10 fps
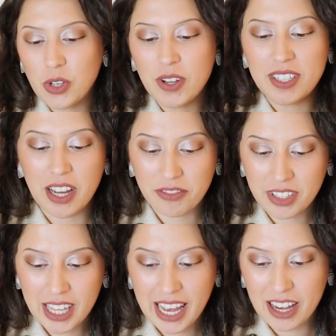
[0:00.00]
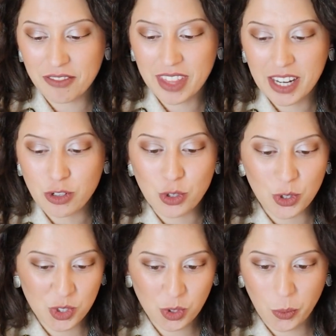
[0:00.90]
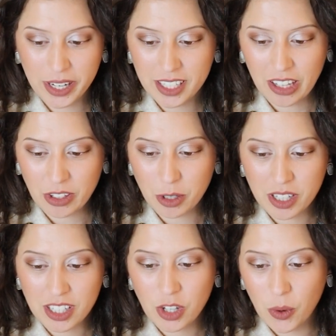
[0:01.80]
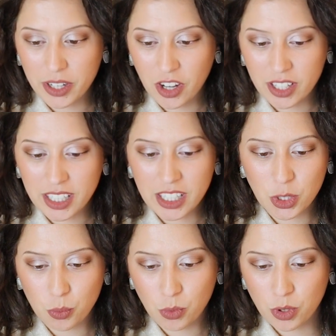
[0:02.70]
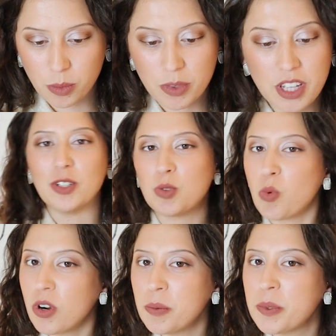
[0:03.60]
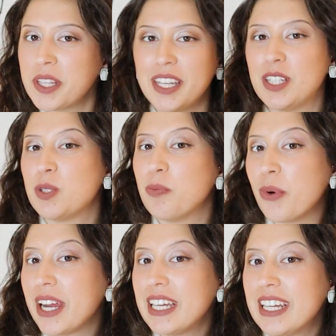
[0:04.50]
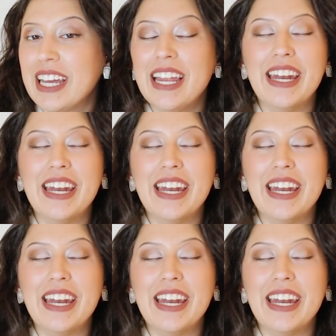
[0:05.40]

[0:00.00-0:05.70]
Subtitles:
you definitely have that neutral white color going on in the room. There's warmth, it's bright.